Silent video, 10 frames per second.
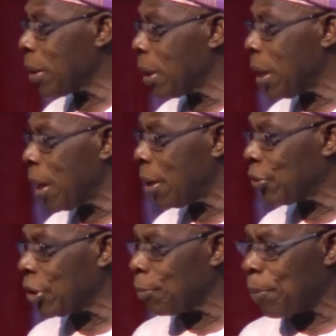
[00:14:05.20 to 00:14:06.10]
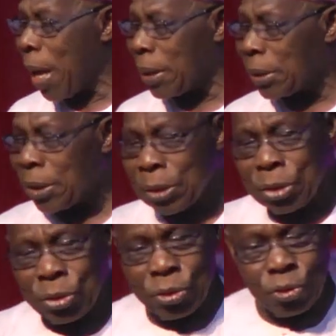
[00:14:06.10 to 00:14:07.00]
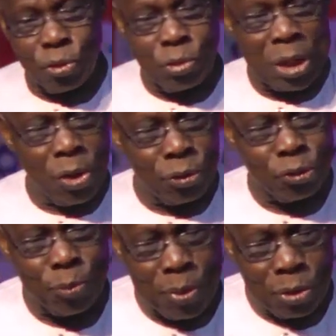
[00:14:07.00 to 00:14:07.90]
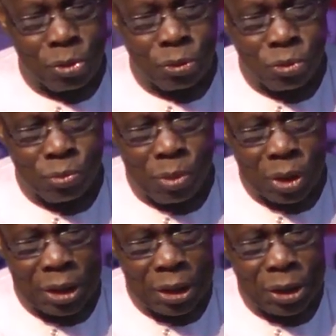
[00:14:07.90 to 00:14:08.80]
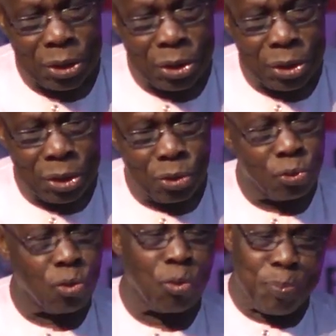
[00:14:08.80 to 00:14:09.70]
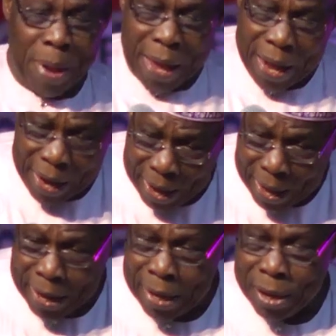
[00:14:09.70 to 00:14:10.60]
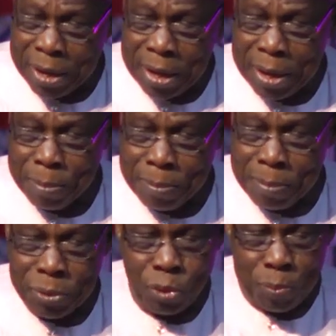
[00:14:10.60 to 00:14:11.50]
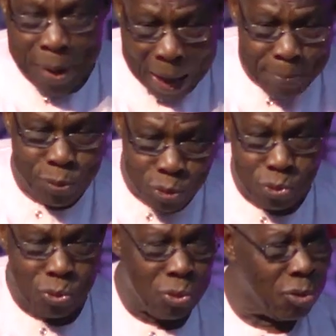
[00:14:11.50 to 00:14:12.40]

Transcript: uh, steel plant. Should we also borrow you money to pay, to bribe you